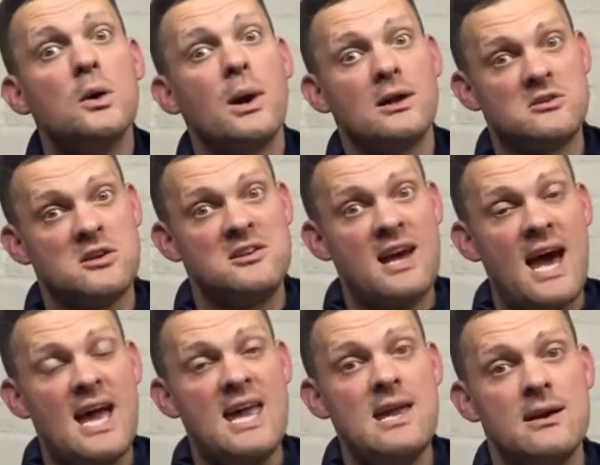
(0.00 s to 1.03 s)
Well,
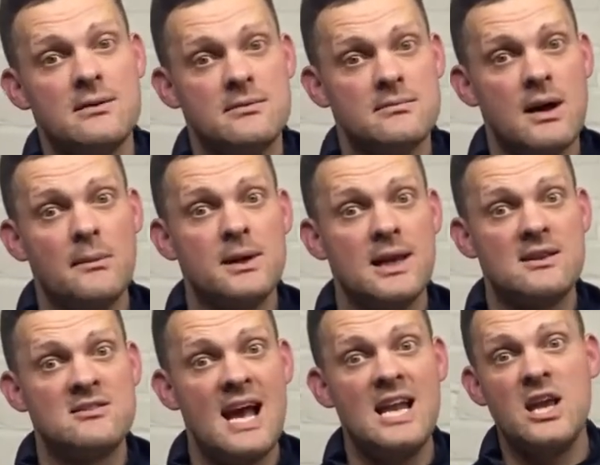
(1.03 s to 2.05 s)
today, I'm going
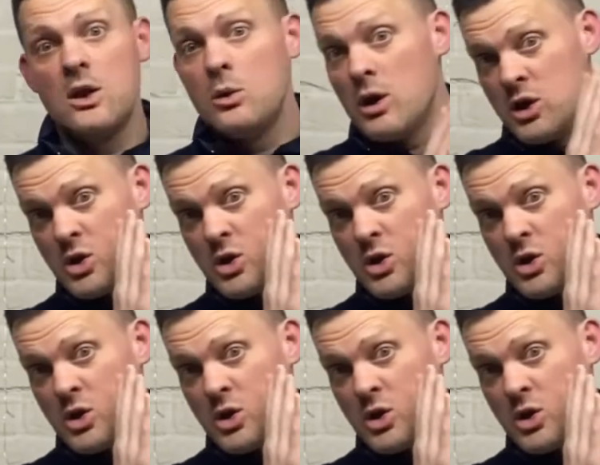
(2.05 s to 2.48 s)
to tell you,